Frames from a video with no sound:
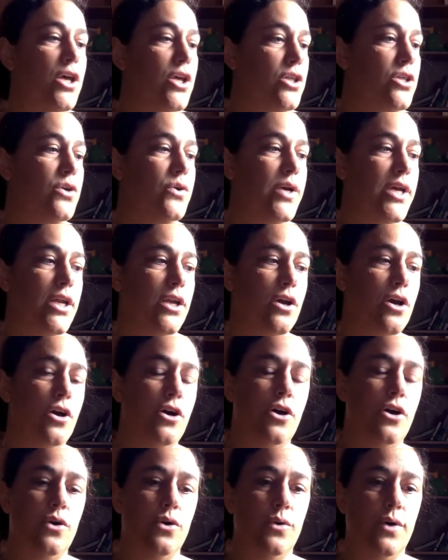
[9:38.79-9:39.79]
You can
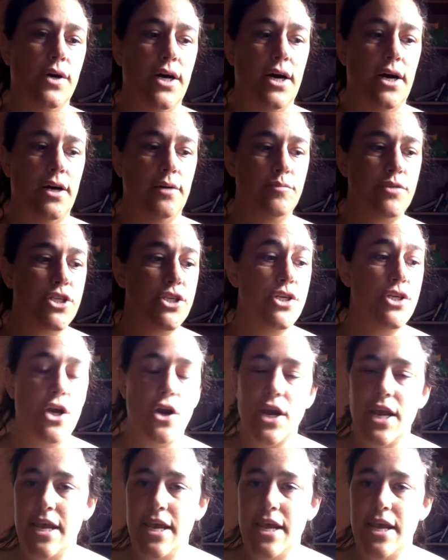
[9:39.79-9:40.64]
go to your